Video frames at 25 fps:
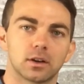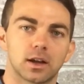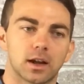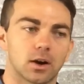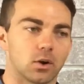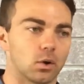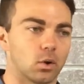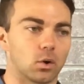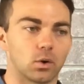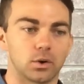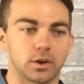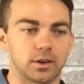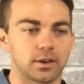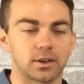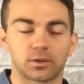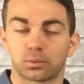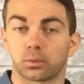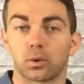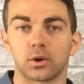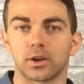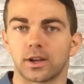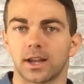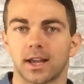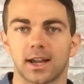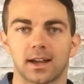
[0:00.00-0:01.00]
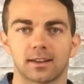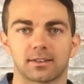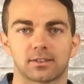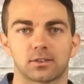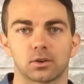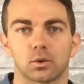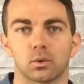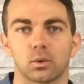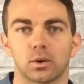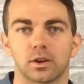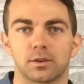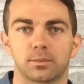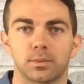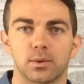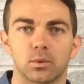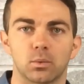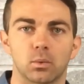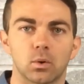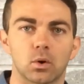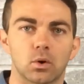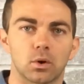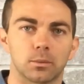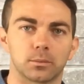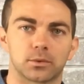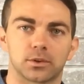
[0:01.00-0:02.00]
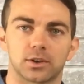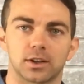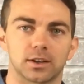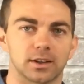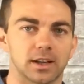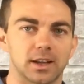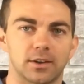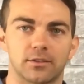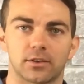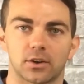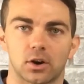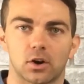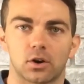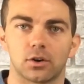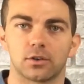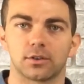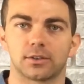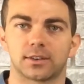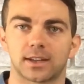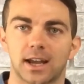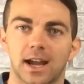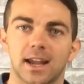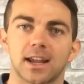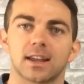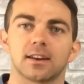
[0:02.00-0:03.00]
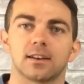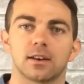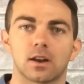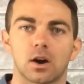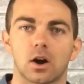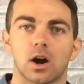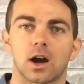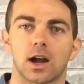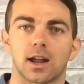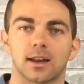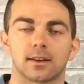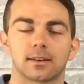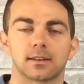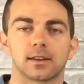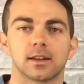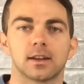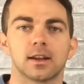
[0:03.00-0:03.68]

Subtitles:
or you just want your house to always be warm, so you leave it on day and night,